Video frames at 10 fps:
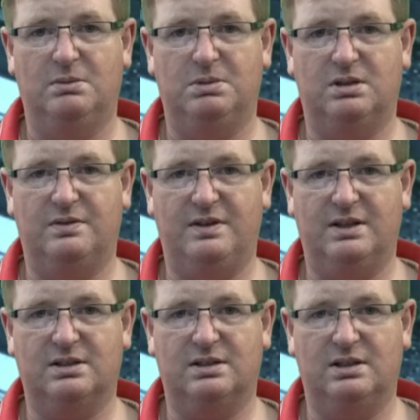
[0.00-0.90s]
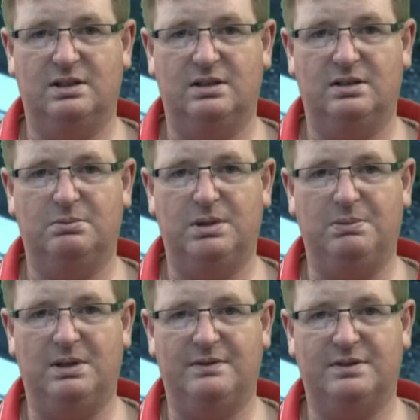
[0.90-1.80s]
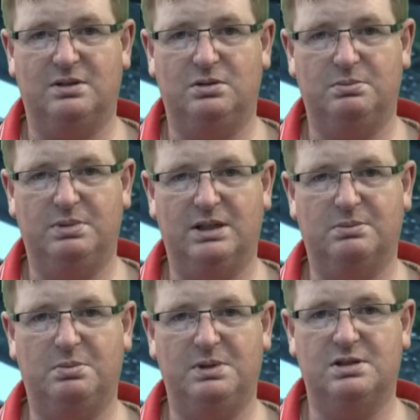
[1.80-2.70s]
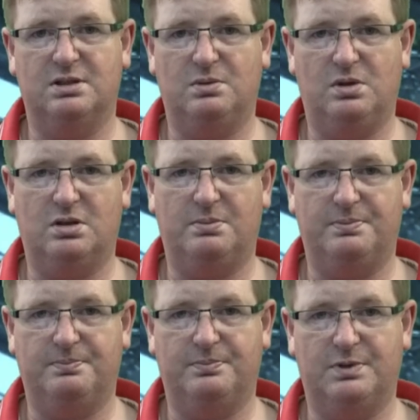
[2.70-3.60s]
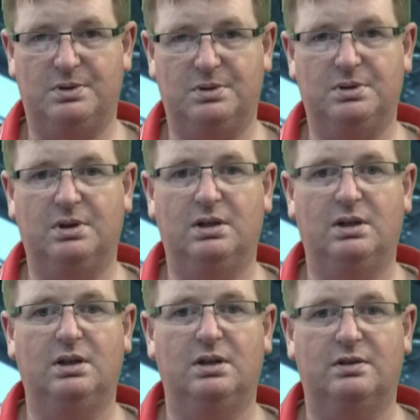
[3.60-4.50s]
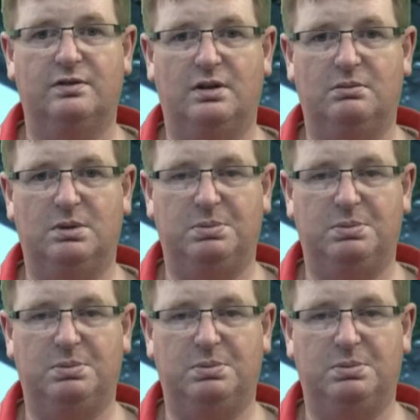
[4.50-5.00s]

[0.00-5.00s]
about the fact that people have to go and beg permission to walk up the road from